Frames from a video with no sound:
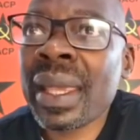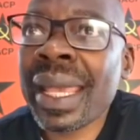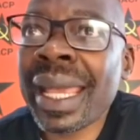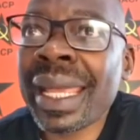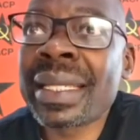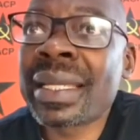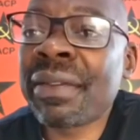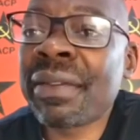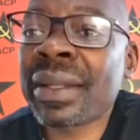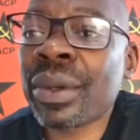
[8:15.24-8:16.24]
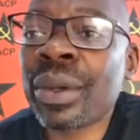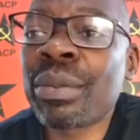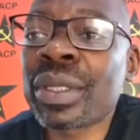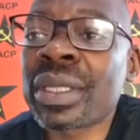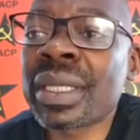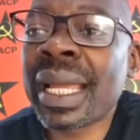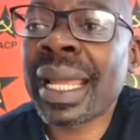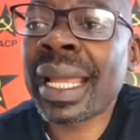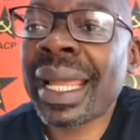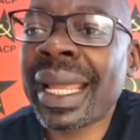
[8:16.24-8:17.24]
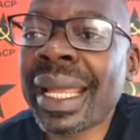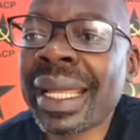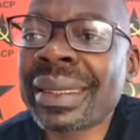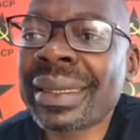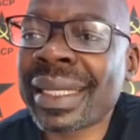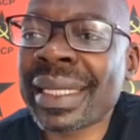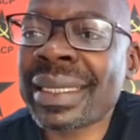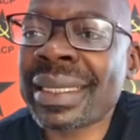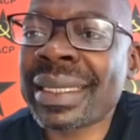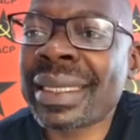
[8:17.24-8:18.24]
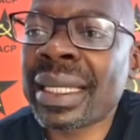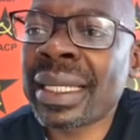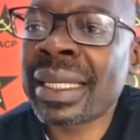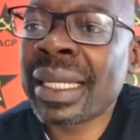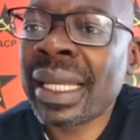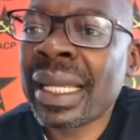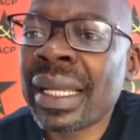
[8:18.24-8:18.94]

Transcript: it differed almost drastically